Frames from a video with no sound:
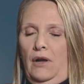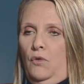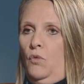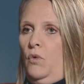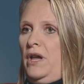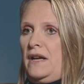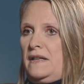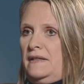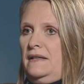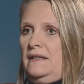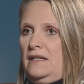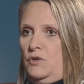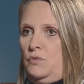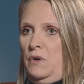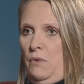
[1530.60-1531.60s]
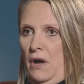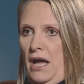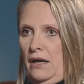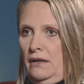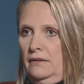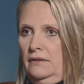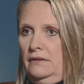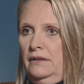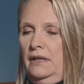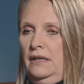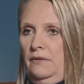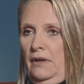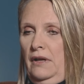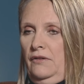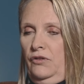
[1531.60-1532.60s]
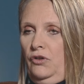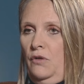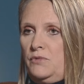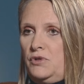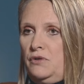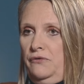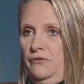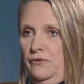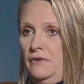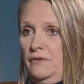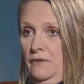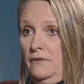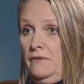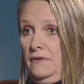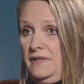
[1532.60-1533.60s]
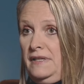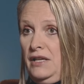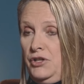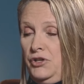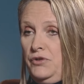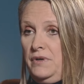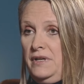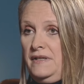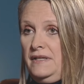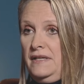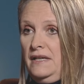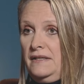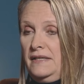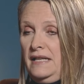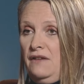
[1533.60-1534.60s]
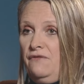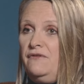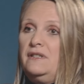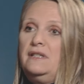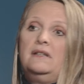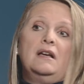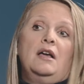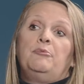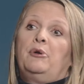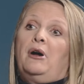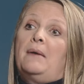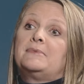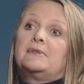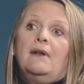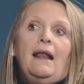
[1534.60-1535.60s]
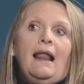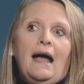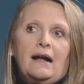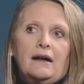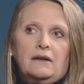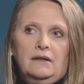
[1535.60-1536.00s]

we are still as we were in terms of security and safety, and perhaps the lack